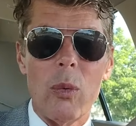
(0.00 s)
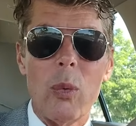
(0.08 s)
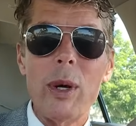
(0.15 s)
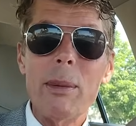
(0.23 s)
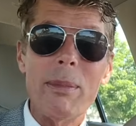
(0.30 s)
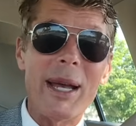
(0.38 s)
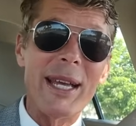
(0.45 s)

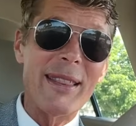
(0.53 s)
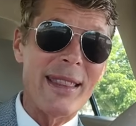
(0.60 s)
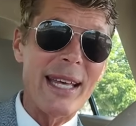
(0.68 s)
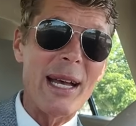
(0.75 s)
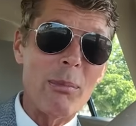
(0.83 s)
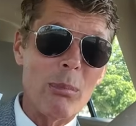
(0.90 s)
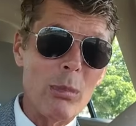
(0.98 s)
We make
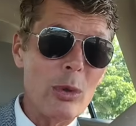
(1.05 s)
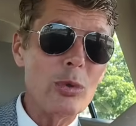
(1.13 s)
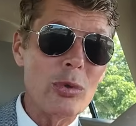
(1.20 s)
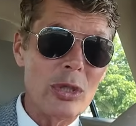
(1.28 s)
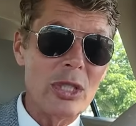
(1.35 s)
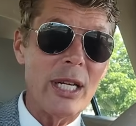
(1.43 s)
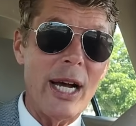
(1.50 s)
that
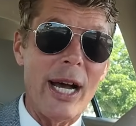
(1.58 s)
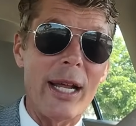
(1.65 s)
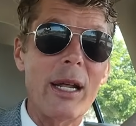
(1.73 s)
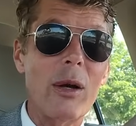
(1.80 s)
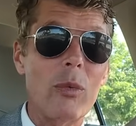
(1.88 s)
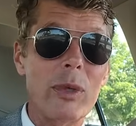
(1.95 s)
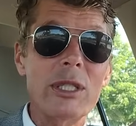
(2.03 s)

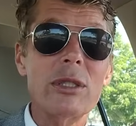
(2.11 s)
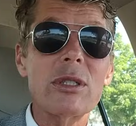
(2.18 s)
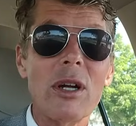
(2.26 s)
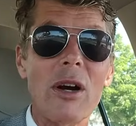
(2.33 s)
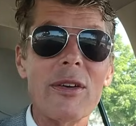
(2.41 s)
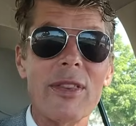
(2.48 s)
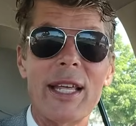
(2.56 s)
moonshot and we
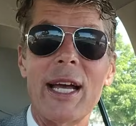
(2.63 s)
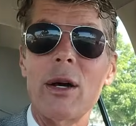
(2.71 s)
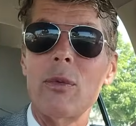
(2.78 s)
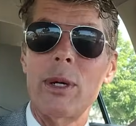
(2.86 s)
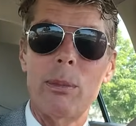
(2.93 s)
start that.